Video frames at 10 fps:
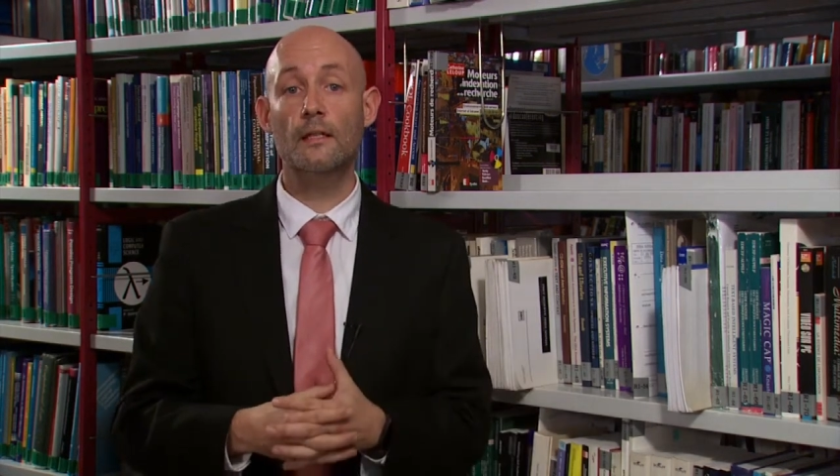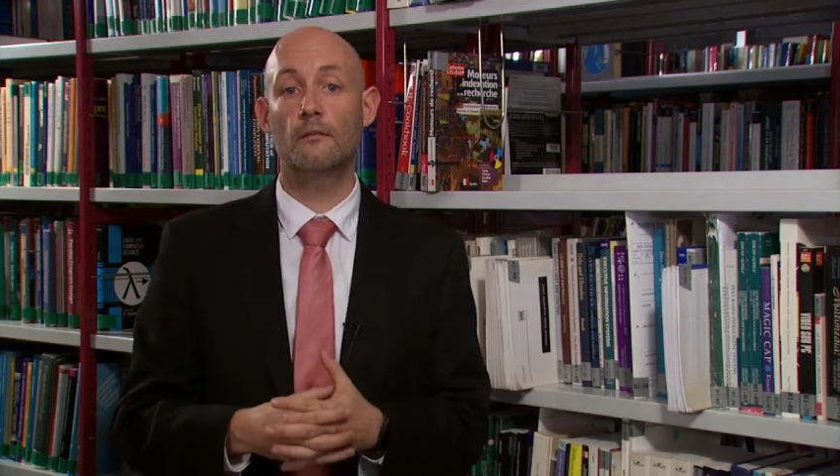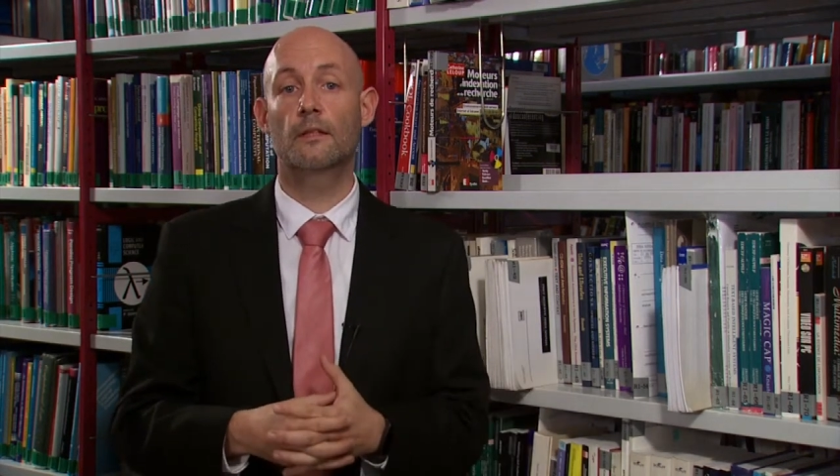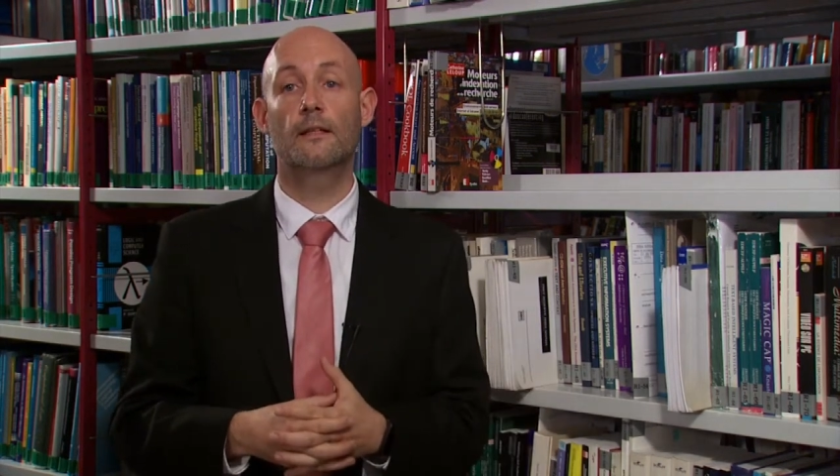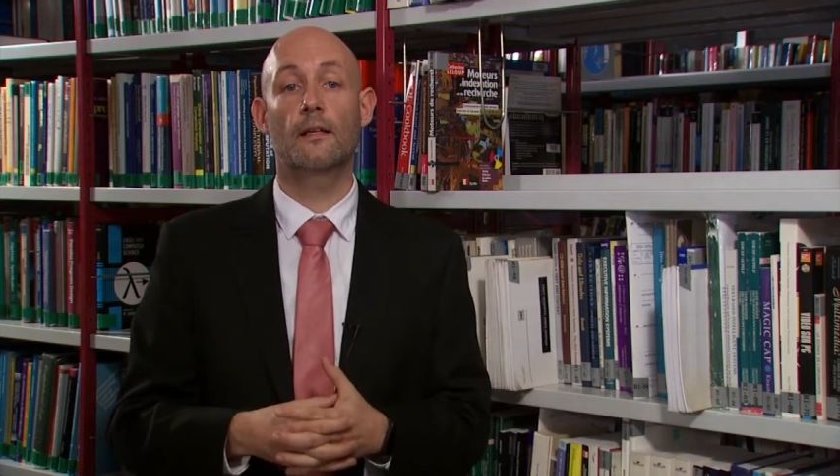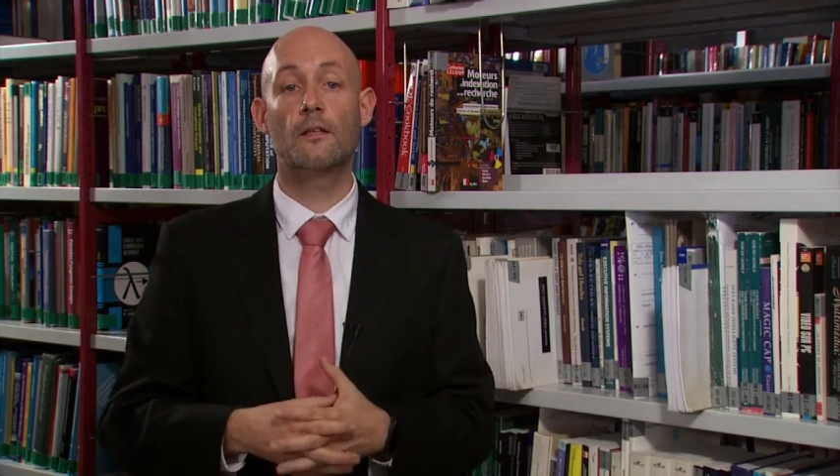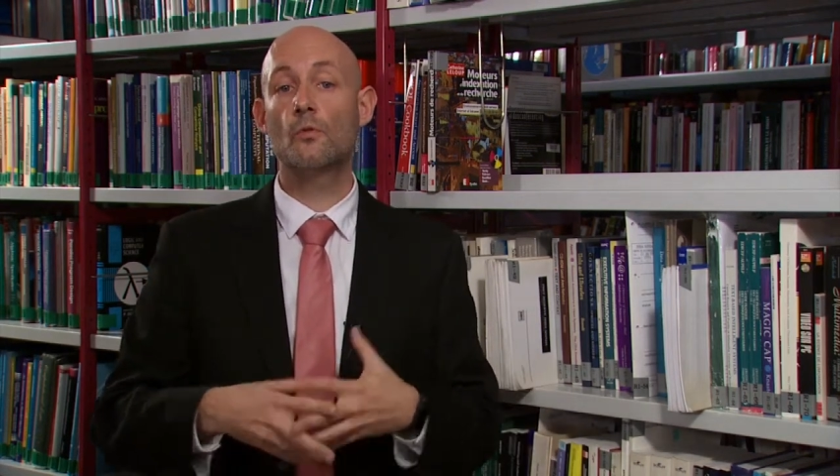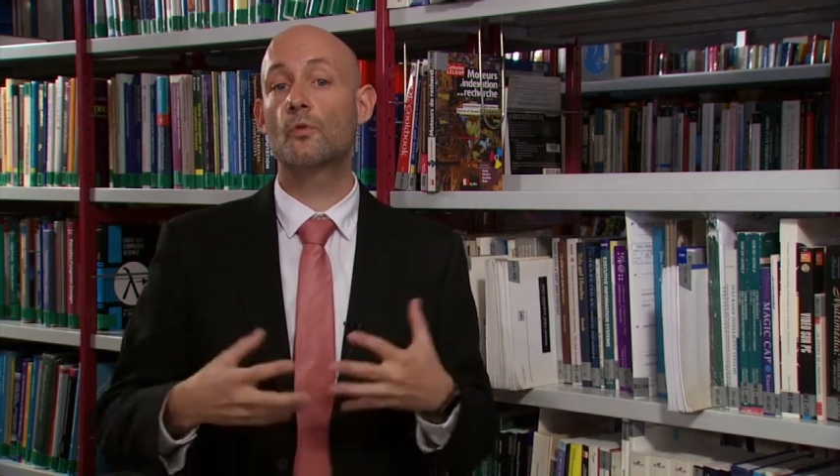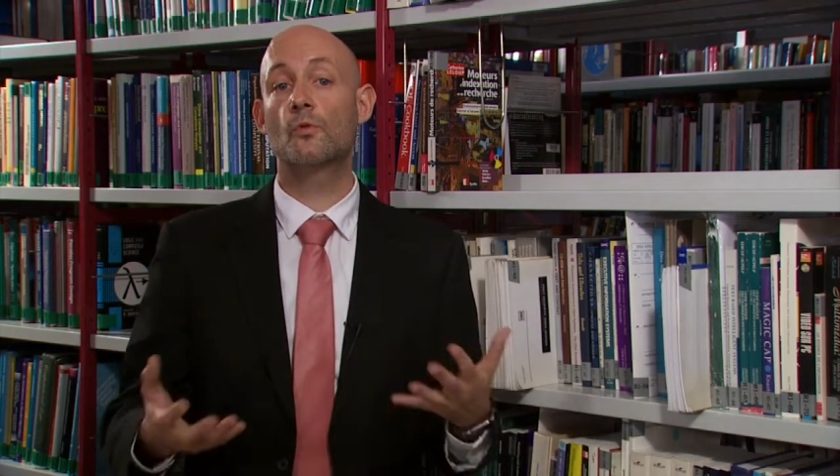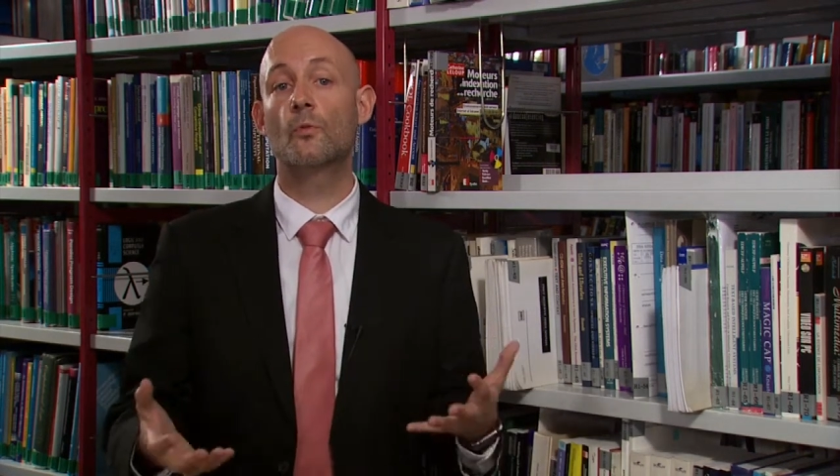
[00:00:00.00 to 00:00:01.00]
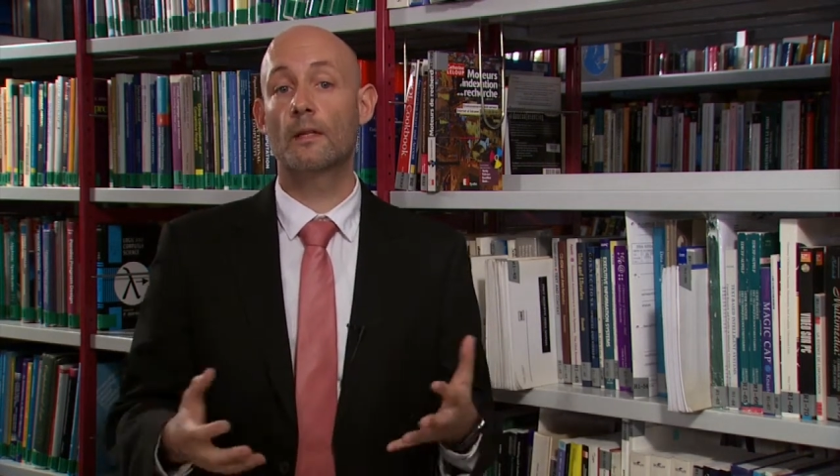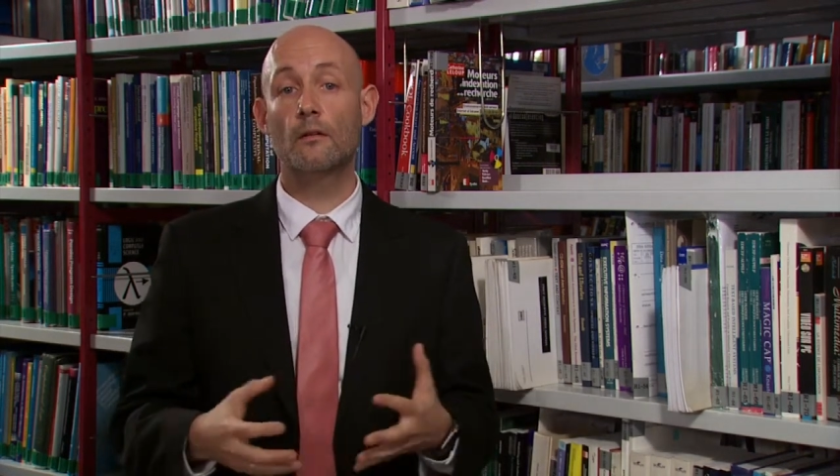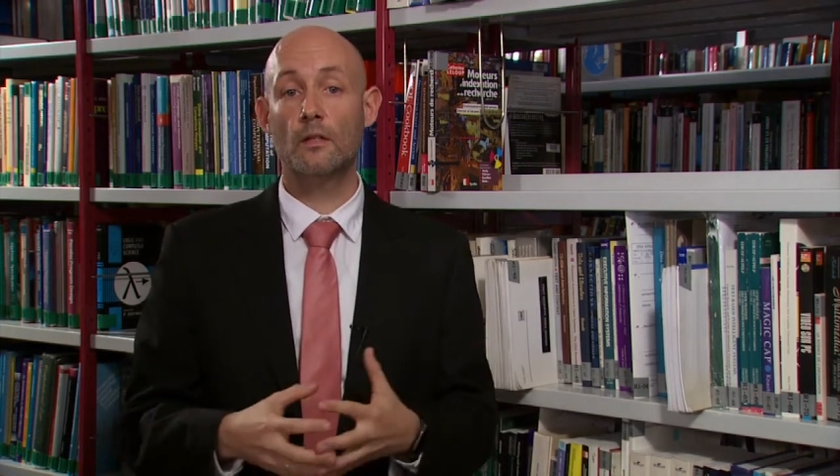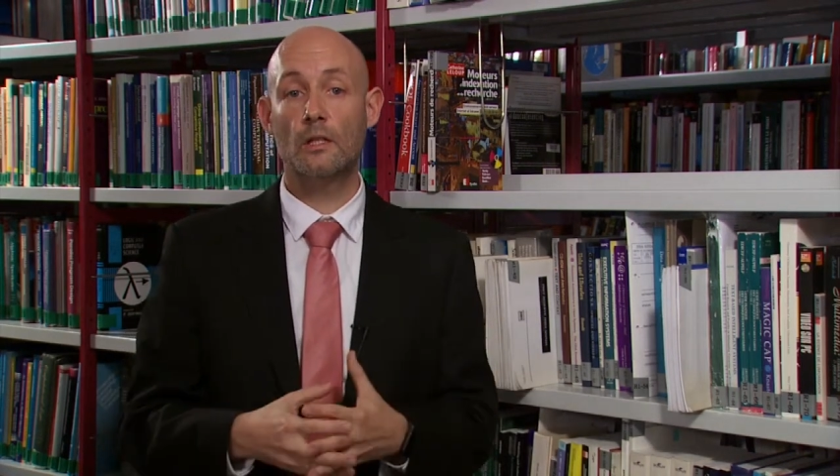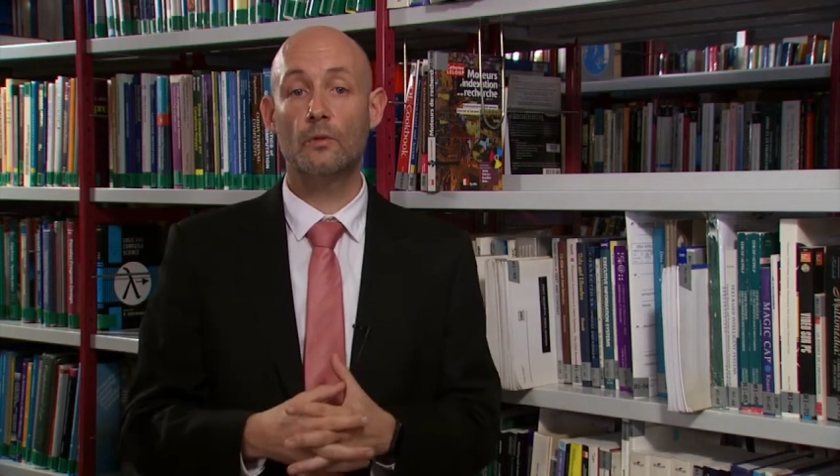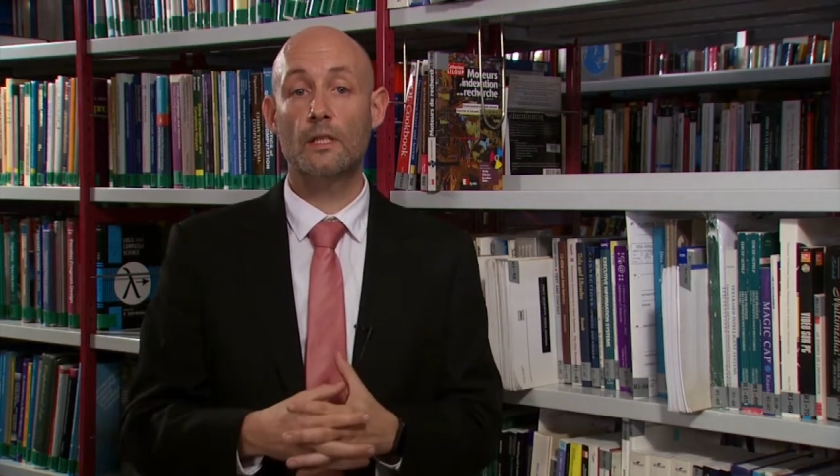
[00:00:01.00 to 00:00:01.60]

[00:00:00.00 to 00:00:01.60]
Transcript: Now social networks have